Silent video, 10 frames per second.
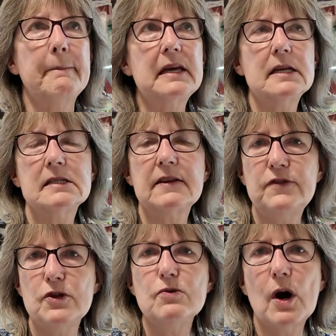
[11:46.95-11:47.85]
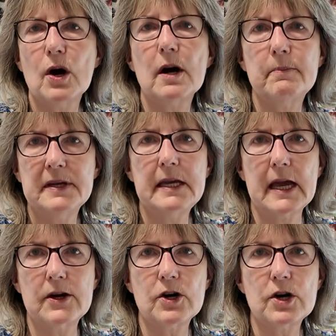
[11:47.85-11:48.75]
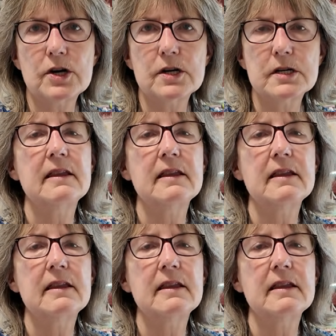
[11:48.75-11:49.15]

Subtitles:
because if you are a beginner,